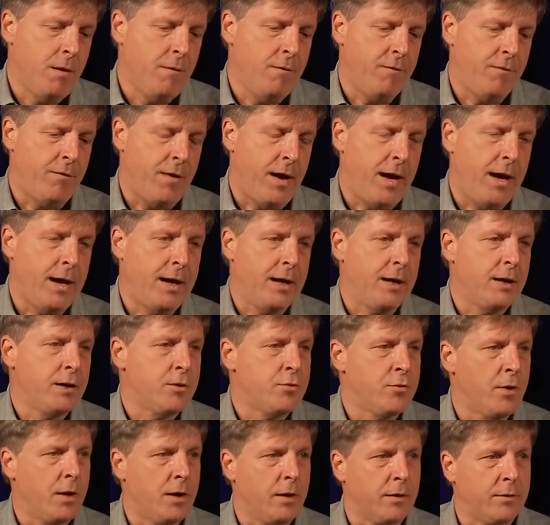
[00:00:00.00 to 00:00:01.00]
find
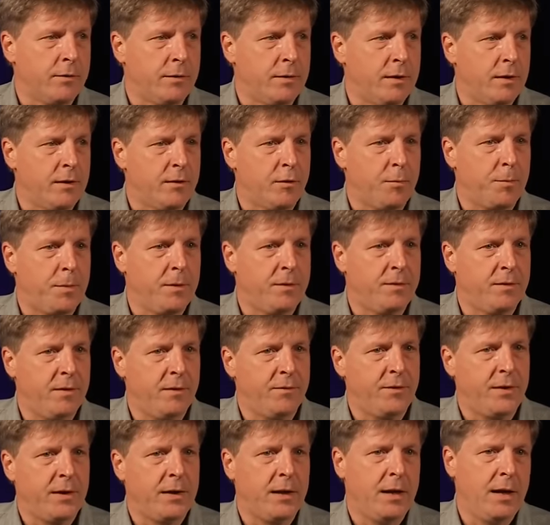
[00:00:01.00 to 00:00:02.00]
drugs that
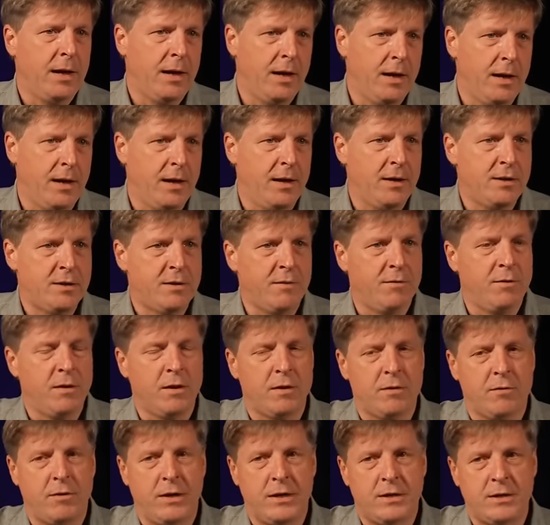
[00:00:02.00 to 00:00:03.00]
specifically hit each of the
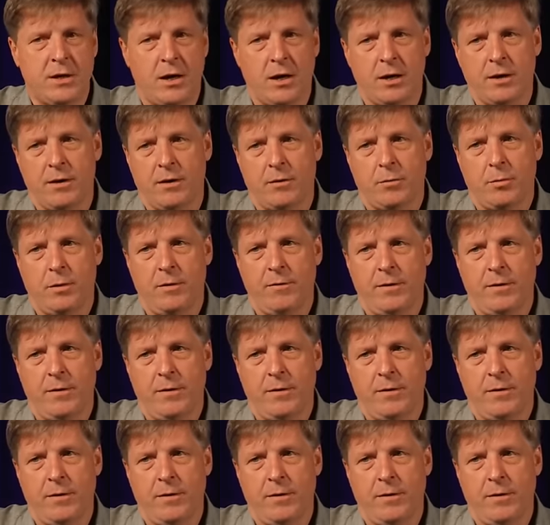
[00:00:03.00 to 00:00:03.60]
three targets we've